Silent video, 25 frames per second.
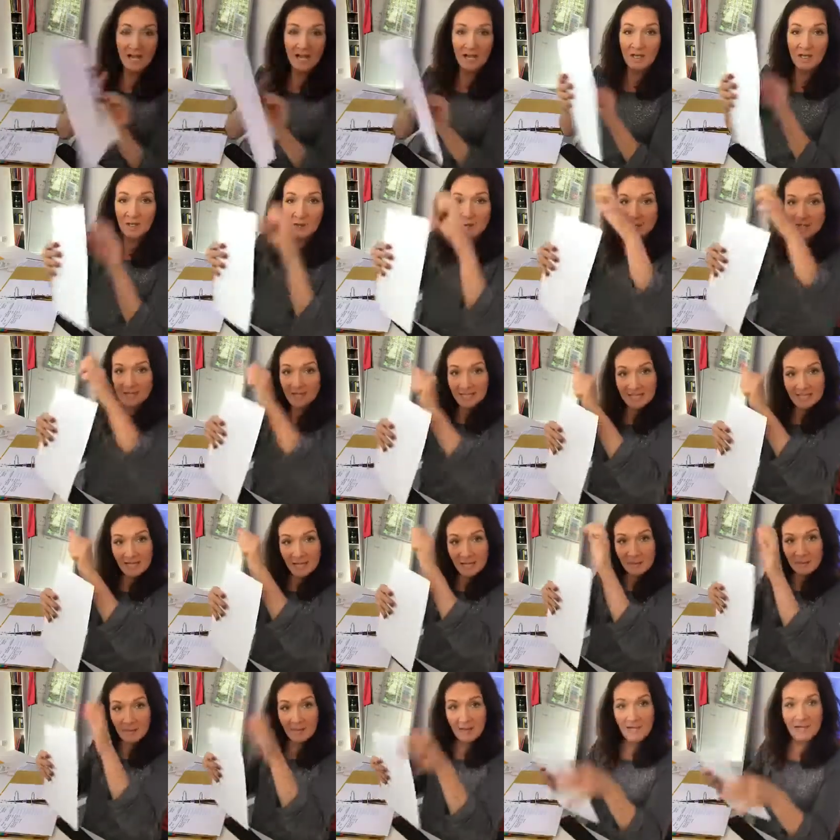And you can
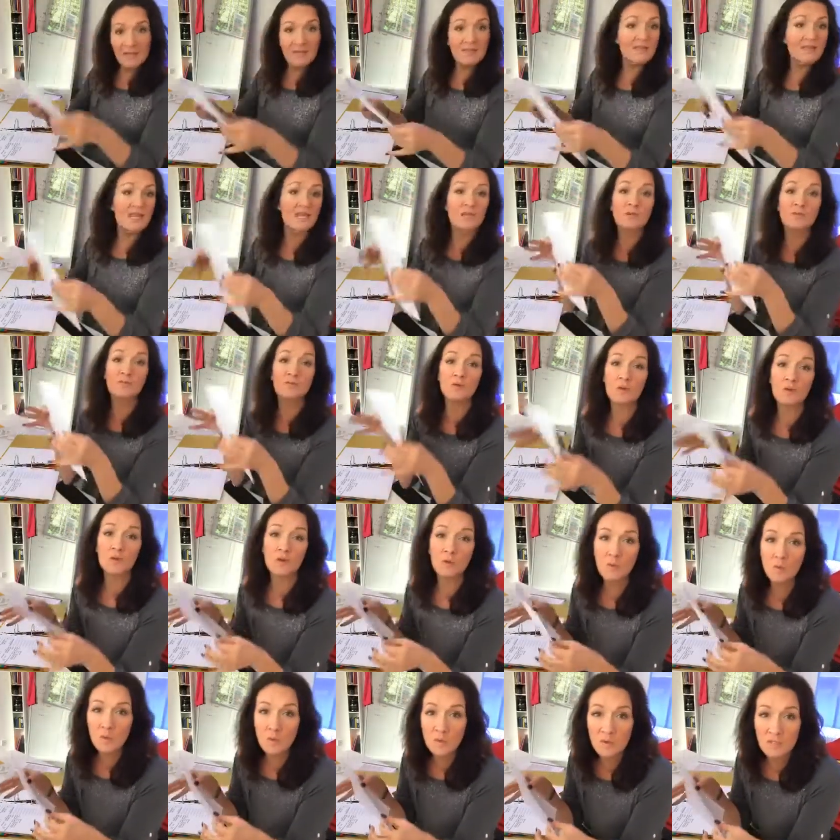staple it in there. You've got
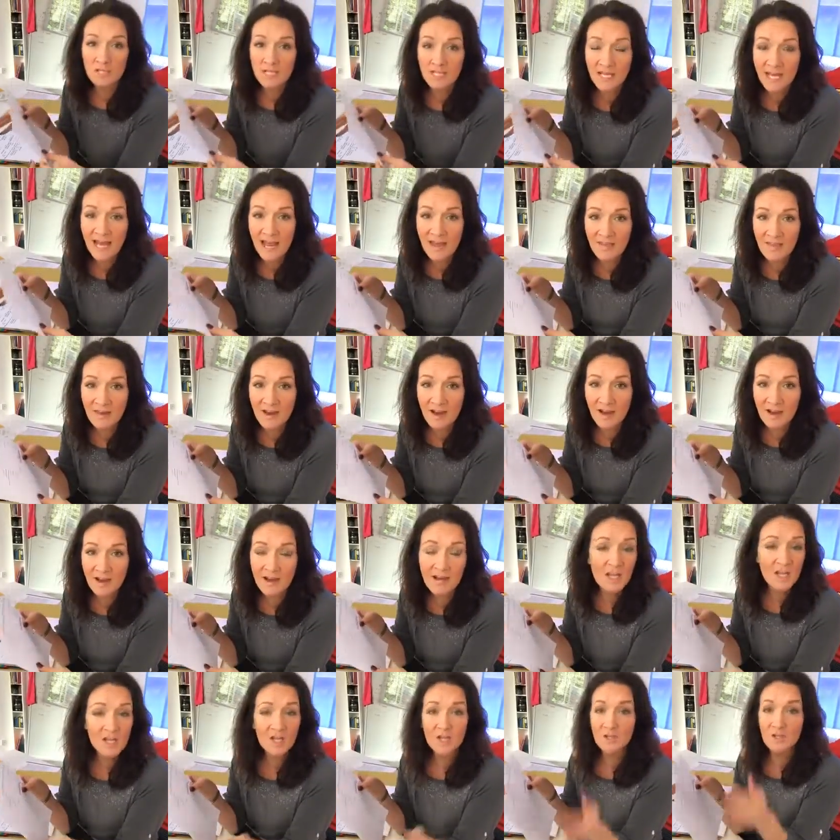it all together.
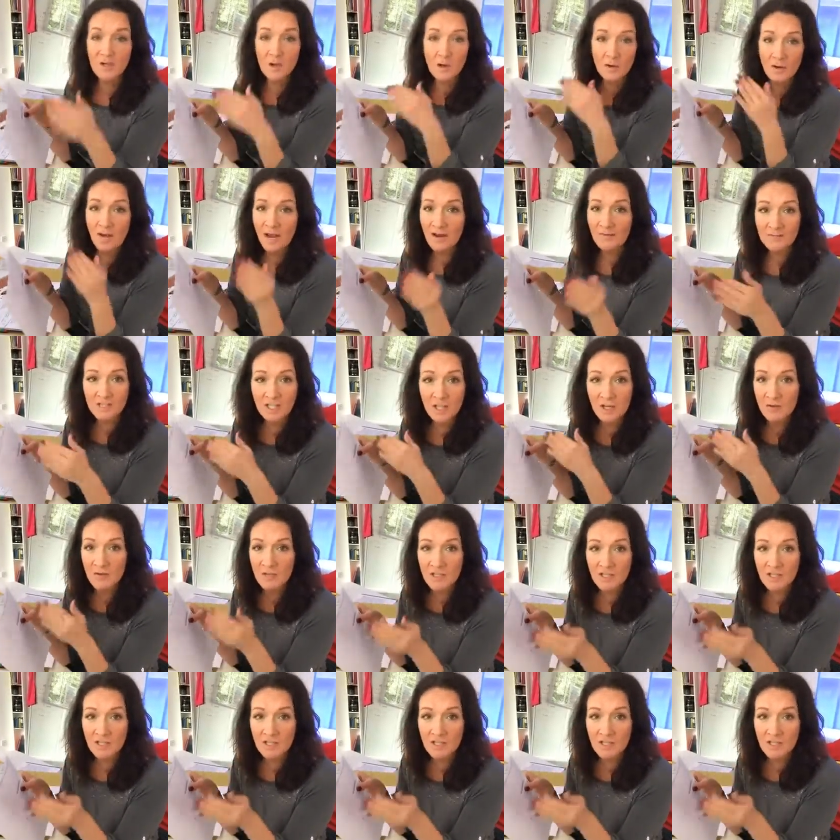You don't have to go